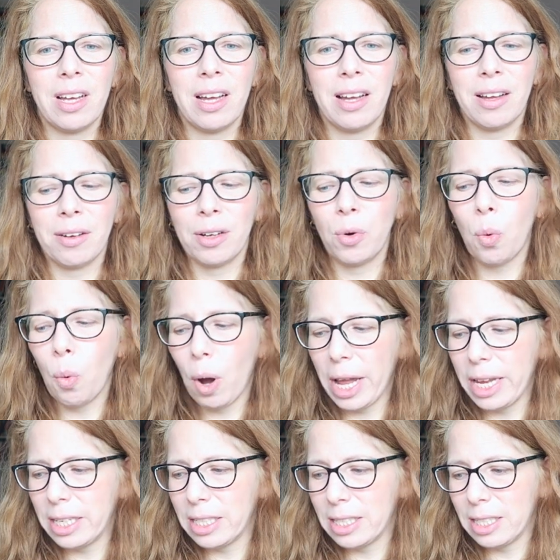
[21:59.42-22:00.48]
uh,
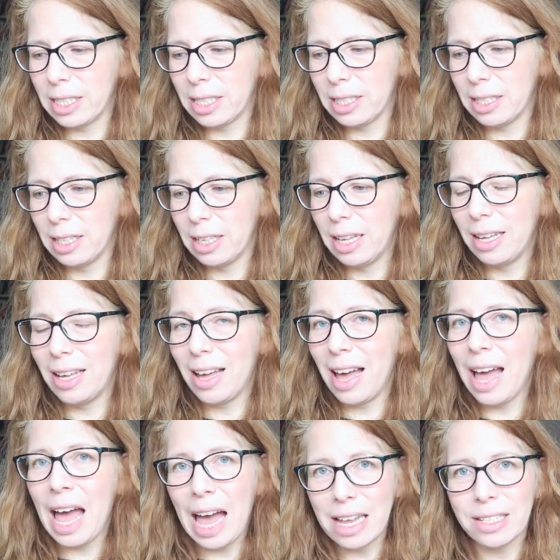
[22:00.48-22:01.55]
quite
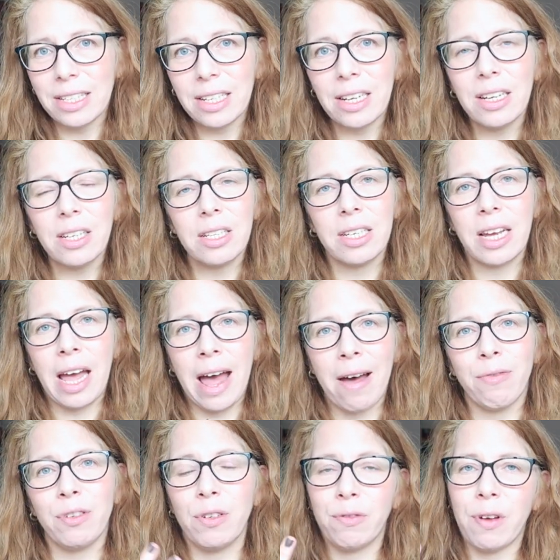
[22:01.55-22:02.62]
a hassle to
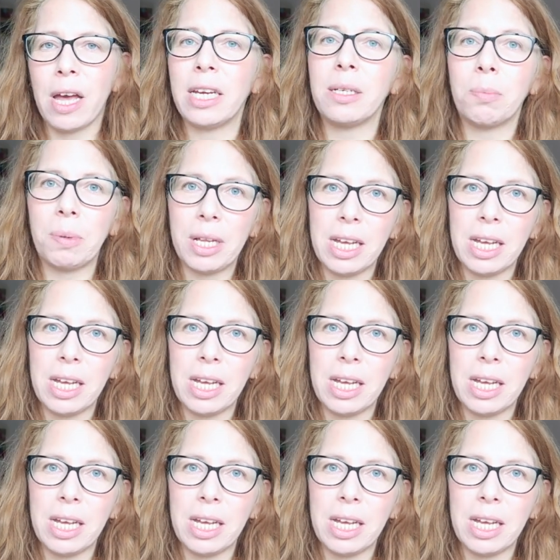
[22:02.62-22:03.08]
have to find a